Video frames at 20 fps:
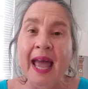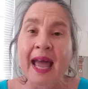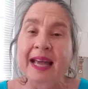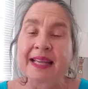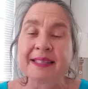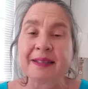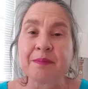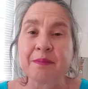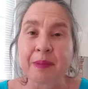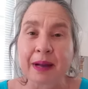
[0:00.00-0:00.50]

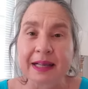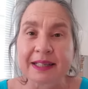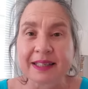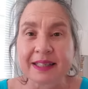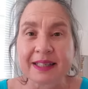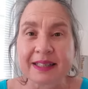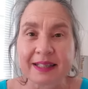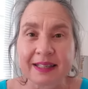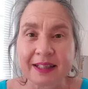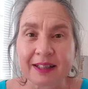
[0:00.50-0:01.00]
As a
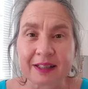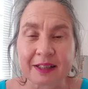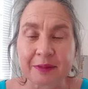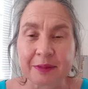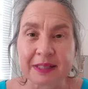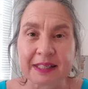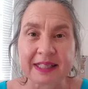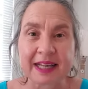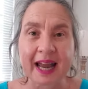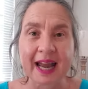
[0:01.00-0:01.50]
mindset
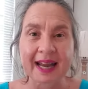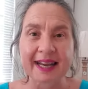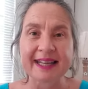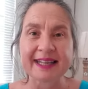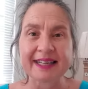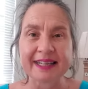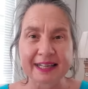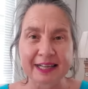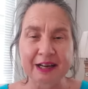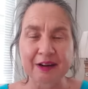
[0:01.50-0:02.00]
alchemist, I
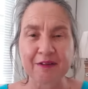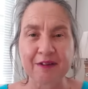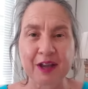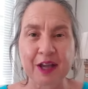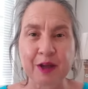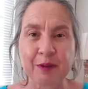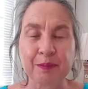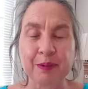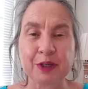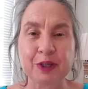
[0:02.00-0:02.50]
love
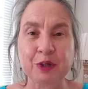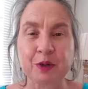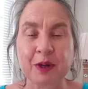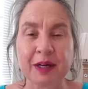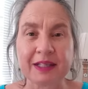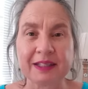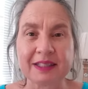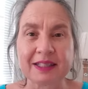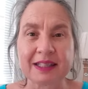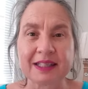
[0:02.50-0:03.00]
helping you
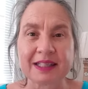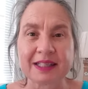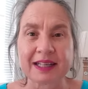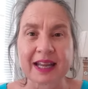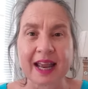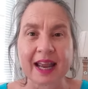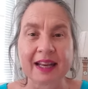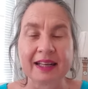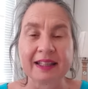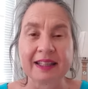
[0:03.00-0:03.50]

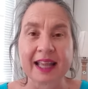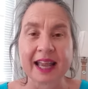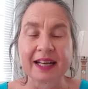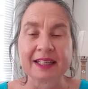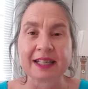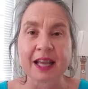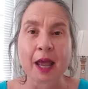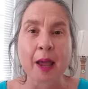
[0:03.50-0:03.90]
understand that